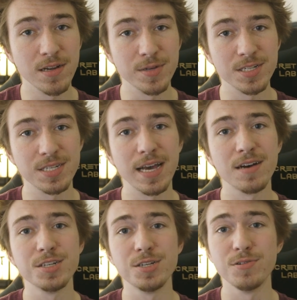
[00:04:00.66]
your image
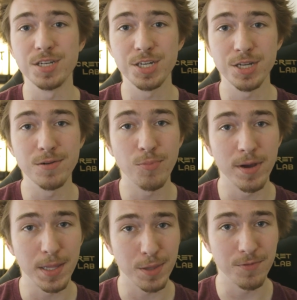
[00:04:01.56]
down to a two
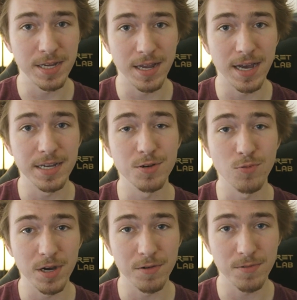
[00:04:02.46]
point three nine to
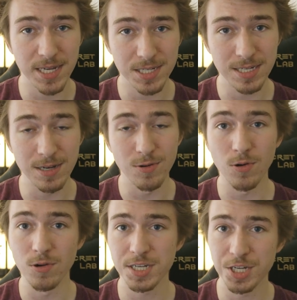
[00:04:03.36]
one ratio
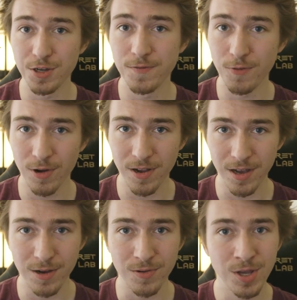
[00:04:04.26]
or two
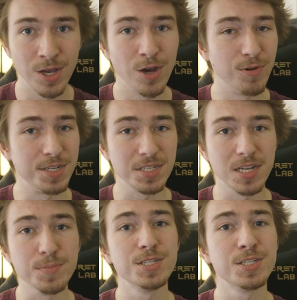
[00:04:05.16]
forty, which is
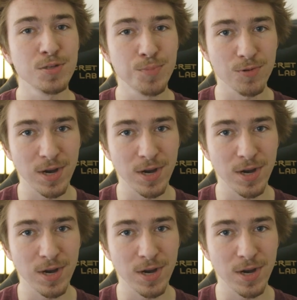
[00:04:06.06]
going to be super